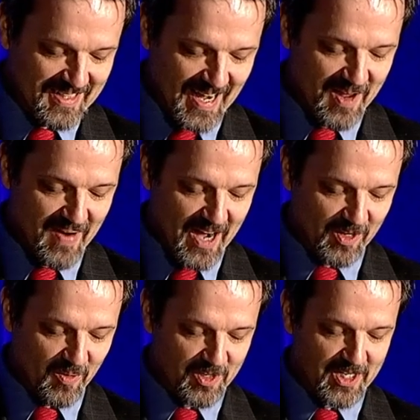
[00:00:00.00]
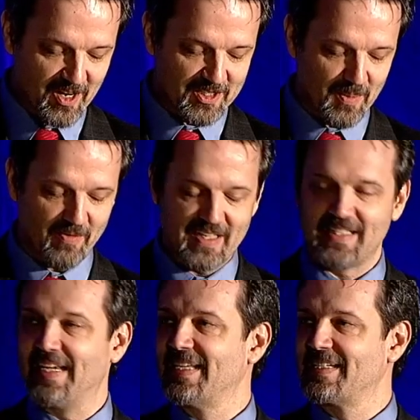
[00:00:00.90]
Today, Michael will share some of
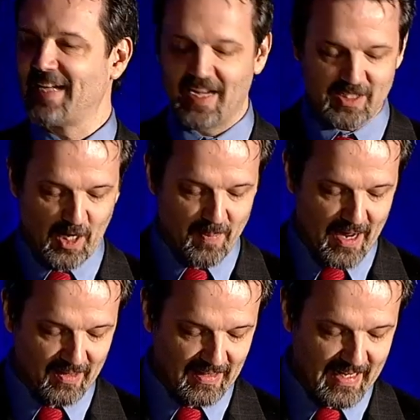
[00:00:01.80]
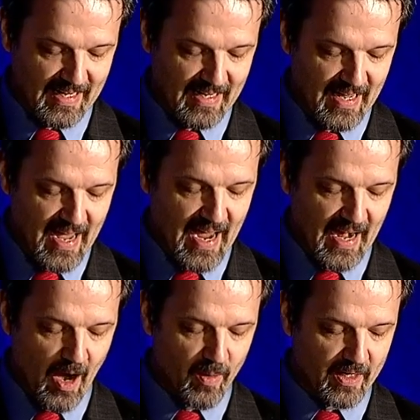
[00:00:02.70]
his insights about Lean
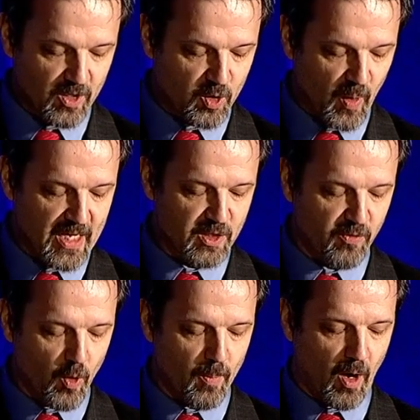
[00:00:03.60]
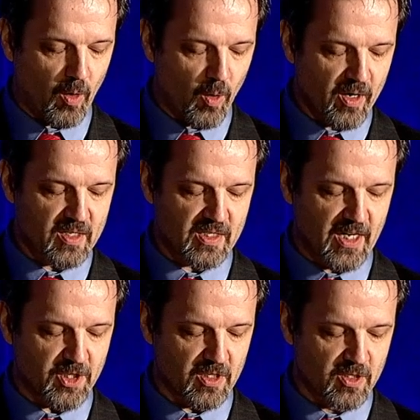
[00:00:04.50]
and how it can transform our
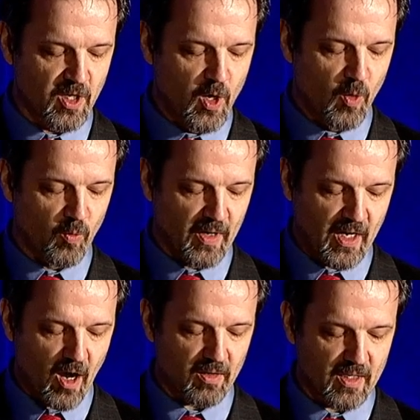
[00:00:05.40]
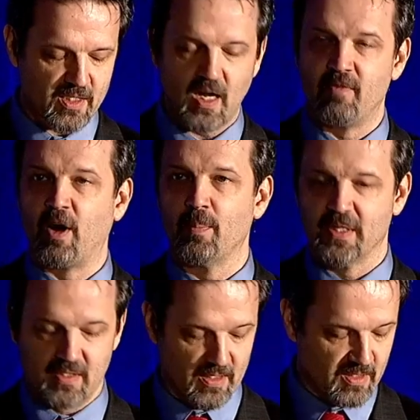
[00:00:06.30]
organizations regardless of our
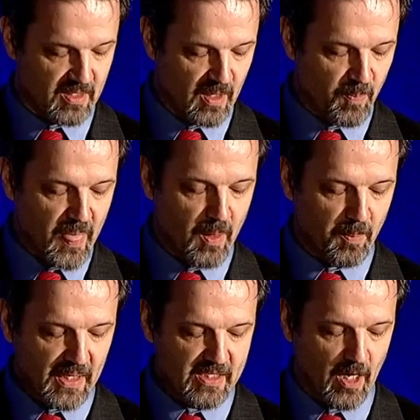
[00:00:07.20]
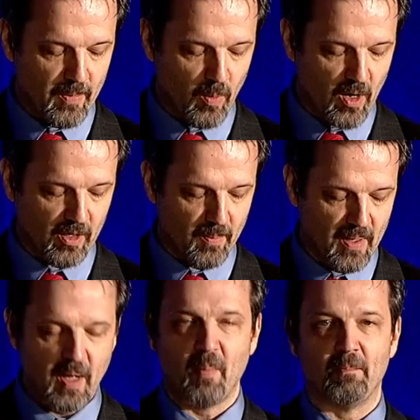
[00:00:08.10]
business. Please help me welcome
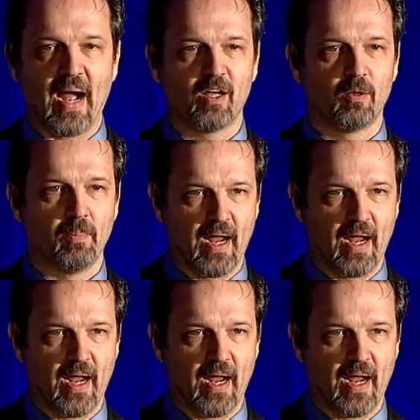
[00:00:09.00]
Michael